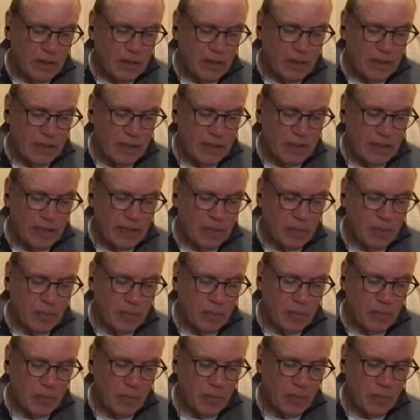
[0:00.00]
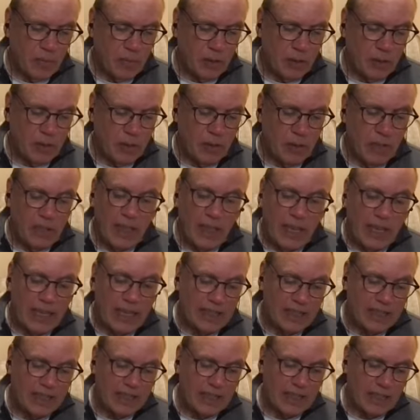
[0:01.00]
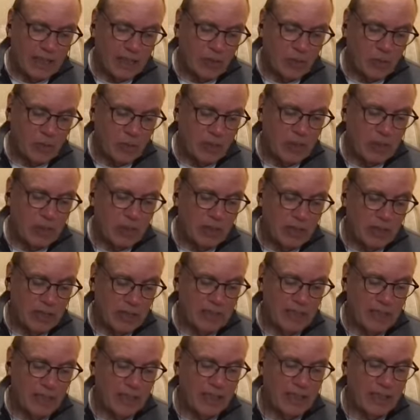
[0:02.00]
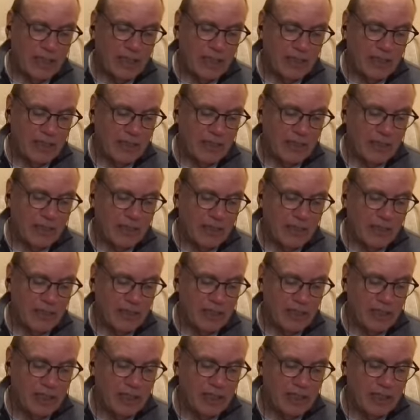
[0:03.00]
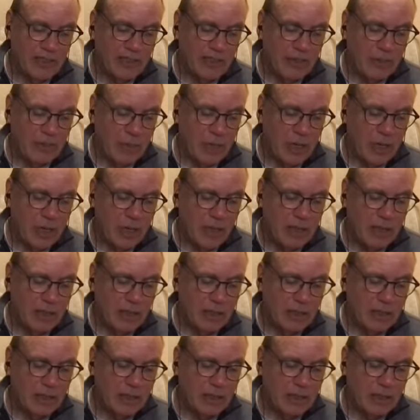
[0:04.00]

To set up what you like against what you dislike is the disease of the mind.